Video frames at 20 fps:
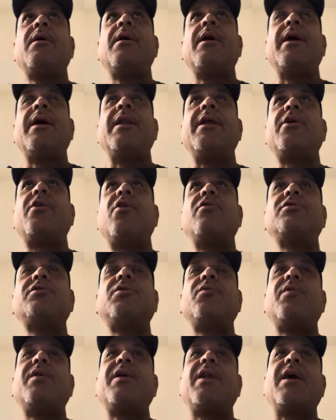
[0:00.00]
And it goes
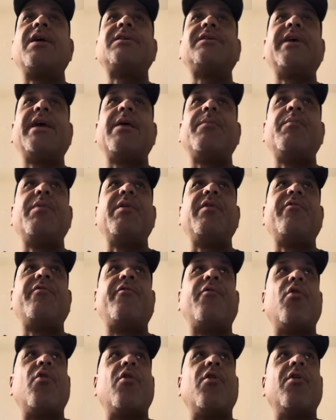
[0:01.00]
to what I said
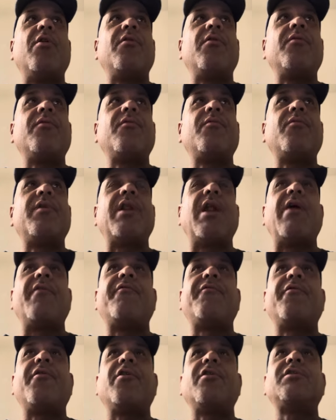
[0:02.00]
before when I
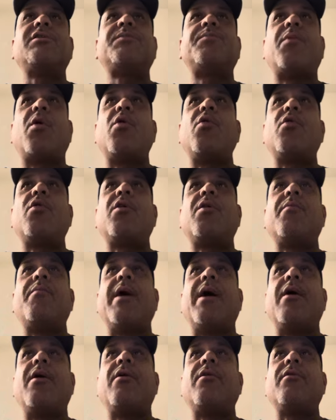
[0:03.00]
first spoke
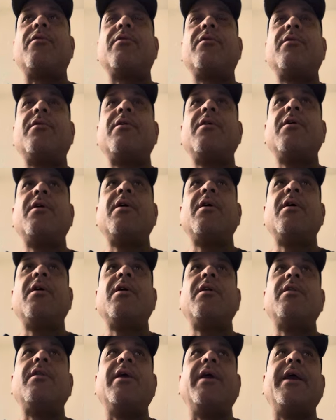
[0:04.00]
about
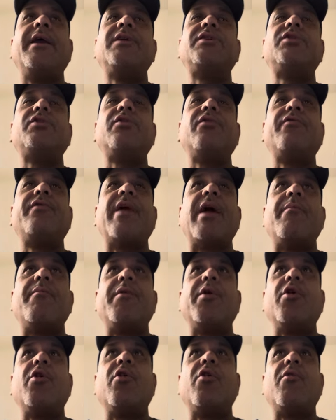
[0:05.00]
the issue of that
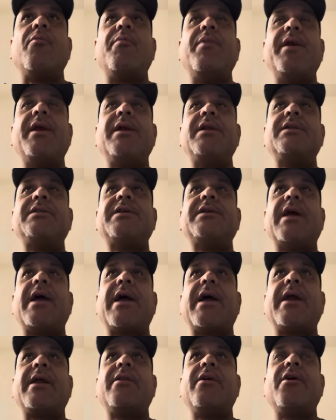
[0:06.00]
mural being
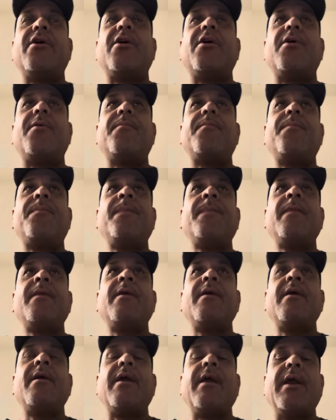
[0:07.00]
tagged up
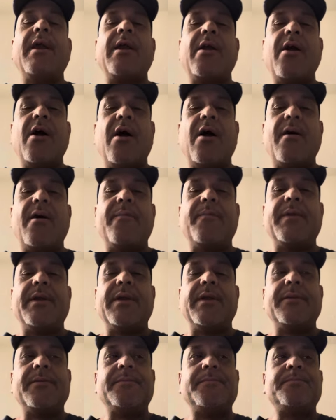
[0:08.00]
in
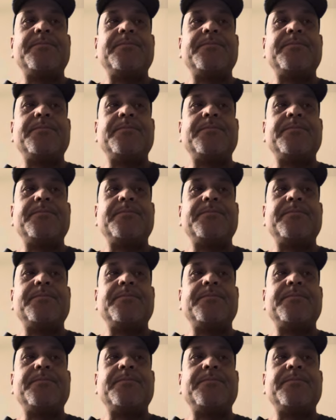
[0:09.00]
Compton.